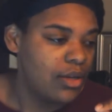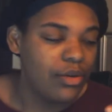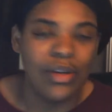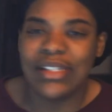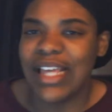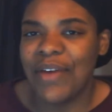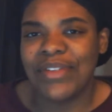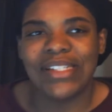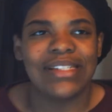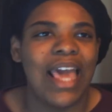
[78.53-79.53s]
Chris
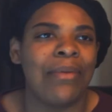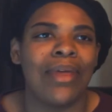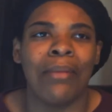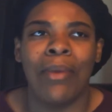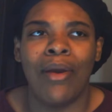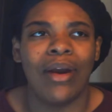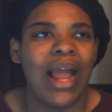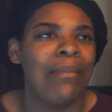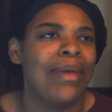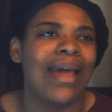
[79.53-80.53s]
Evans is Captain
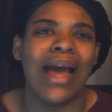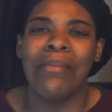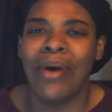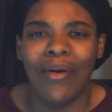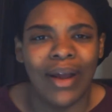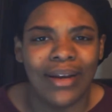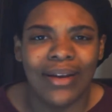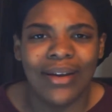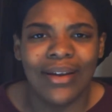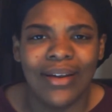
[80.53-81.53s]
America. I mean, come on.
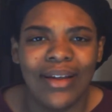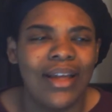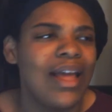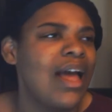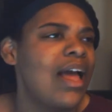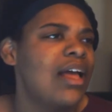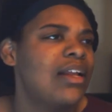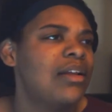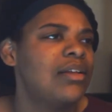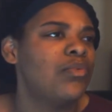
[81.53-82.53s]

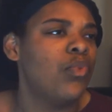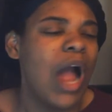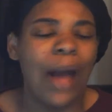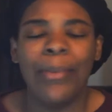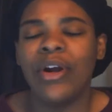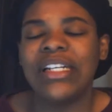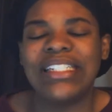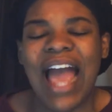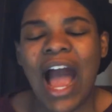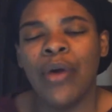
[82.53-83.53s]

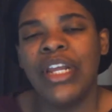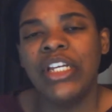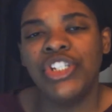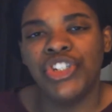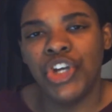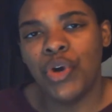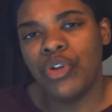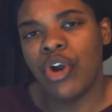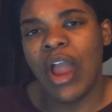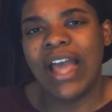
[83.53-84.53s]
Robert Downey
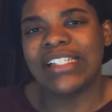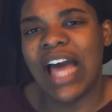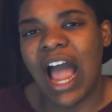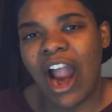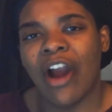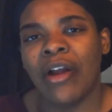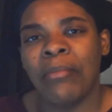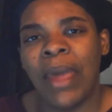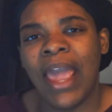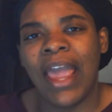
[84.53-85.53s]
Jr. as
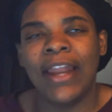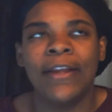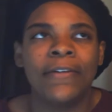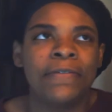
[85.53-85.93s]
Iron Man.